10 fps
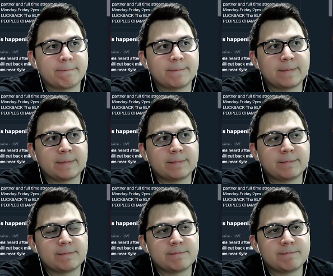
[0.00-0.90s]

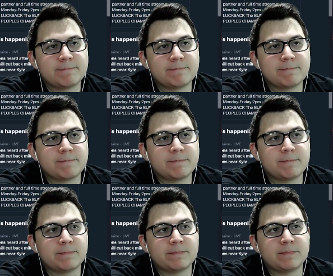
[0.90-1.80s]

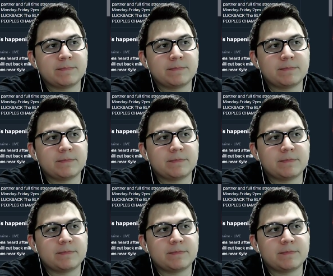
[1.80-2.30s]
Nothing is said.